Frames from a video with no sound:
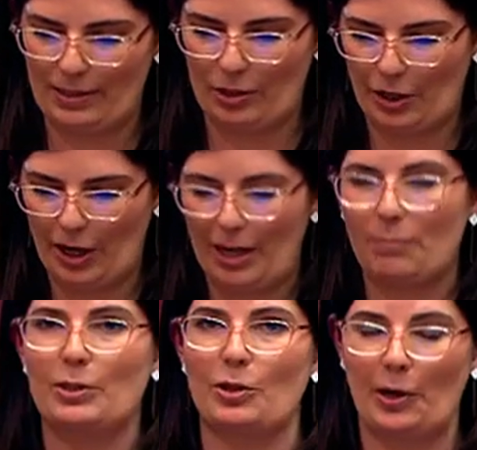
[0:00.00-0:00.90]
So I am
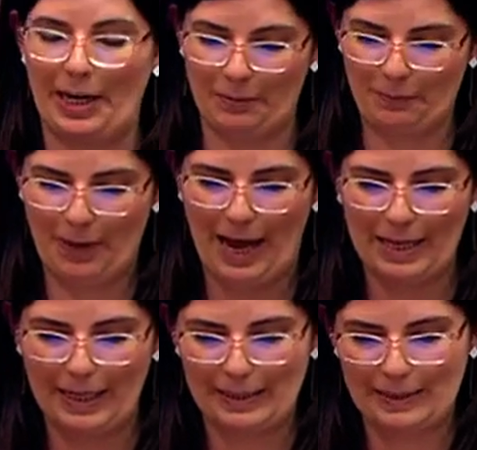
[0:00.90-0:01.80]
sorry,
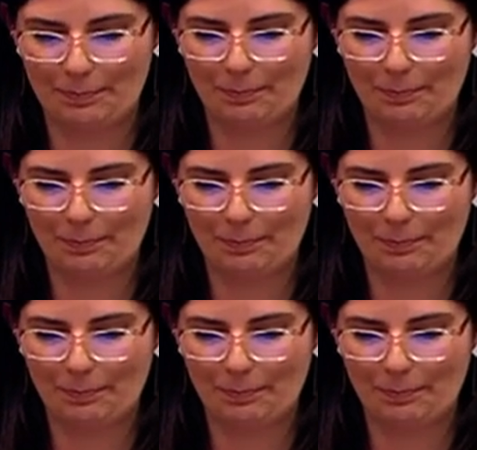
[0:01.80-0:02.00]
Alex.